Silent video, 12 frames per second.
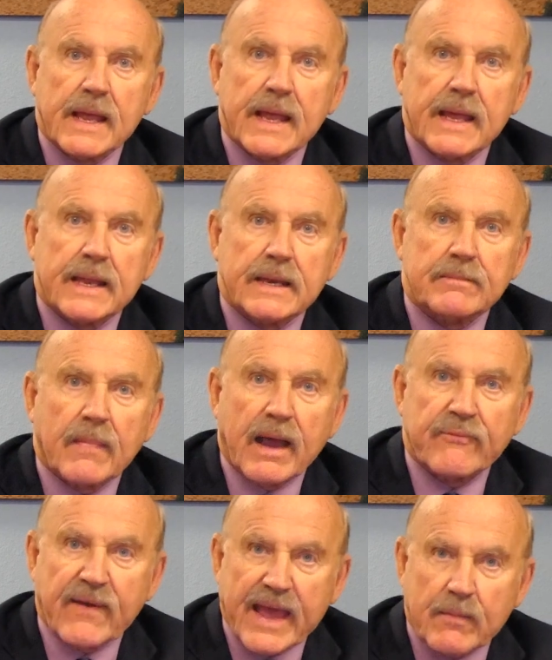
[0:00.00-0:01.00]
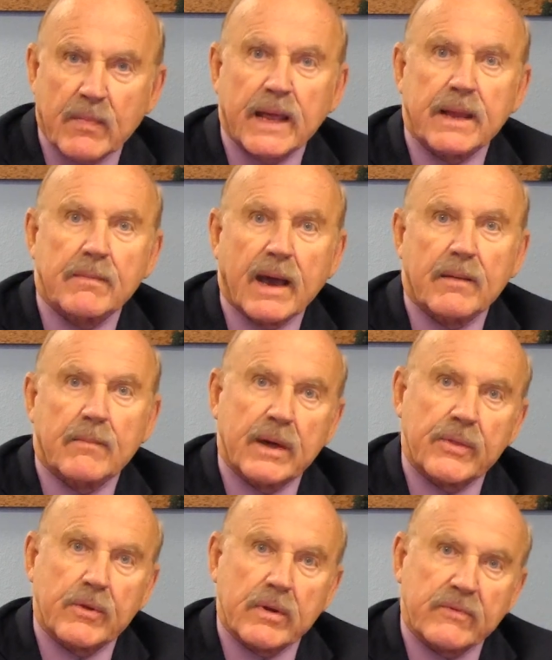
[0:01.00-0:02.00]
In my family, my
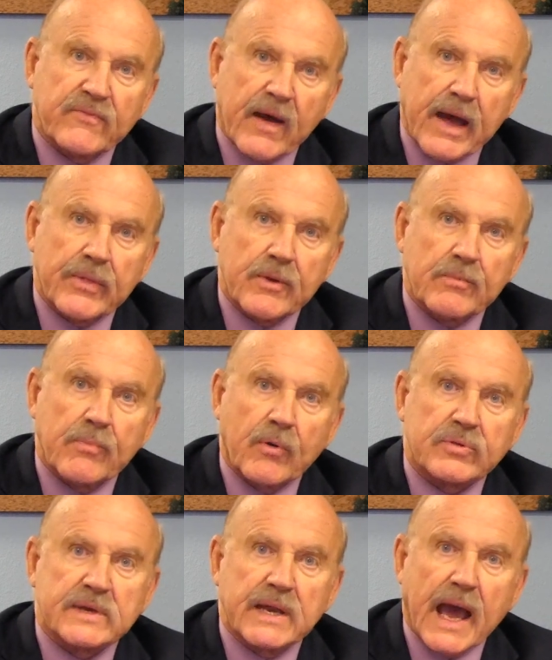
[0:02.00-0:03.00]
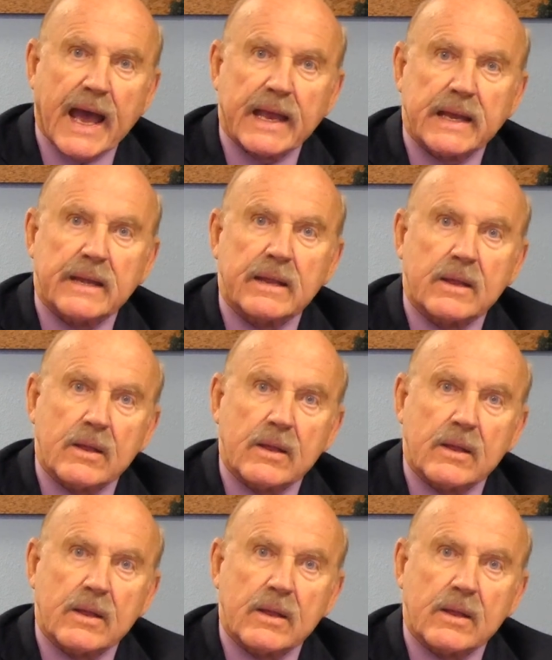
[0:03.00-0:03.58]
mother and father both died